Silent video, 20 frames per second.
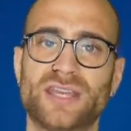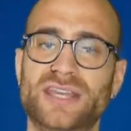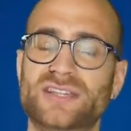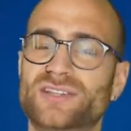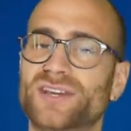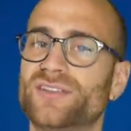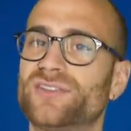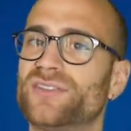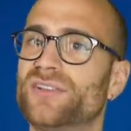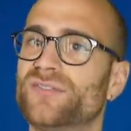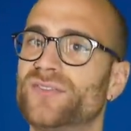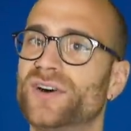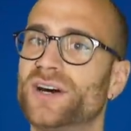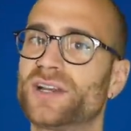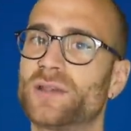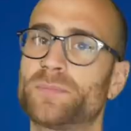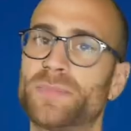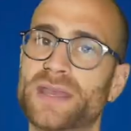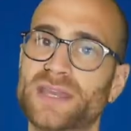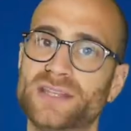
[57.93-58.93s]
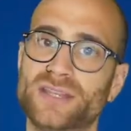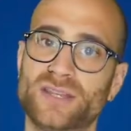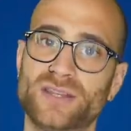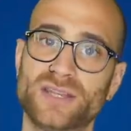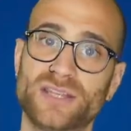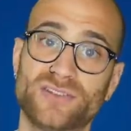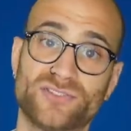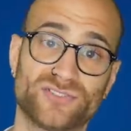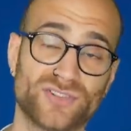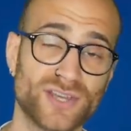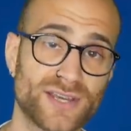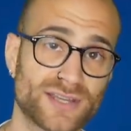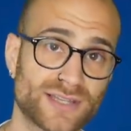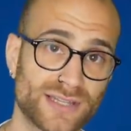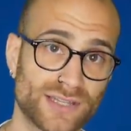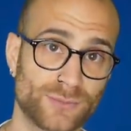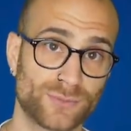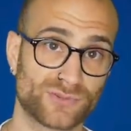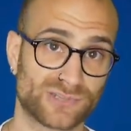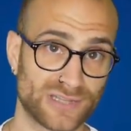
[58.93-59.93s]
He does divide opinion. He
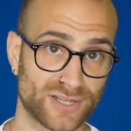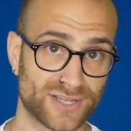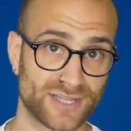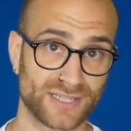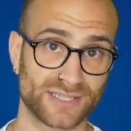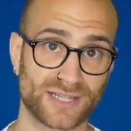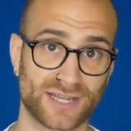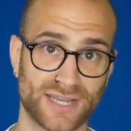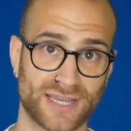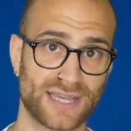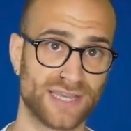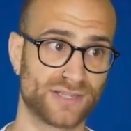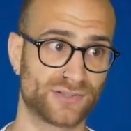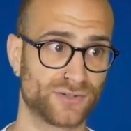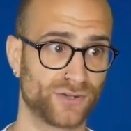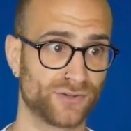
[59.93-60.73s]
certainly was looking like he'd